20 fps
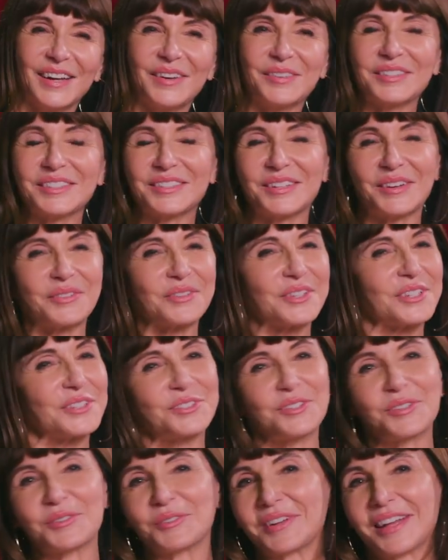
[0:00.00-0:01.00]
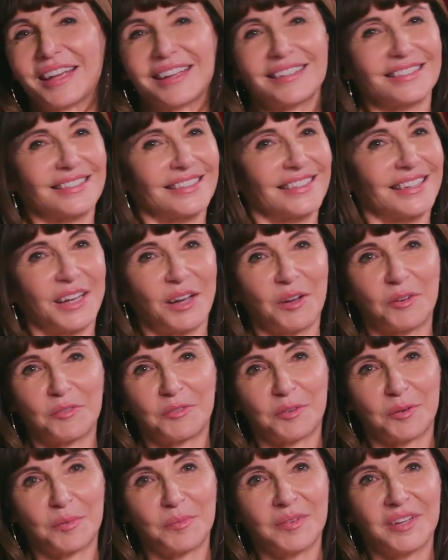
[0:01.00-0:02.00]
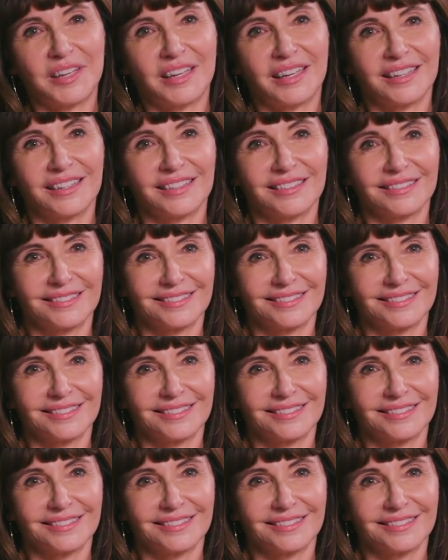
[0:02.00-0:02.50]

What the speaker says: It was only 2 days in hell for me.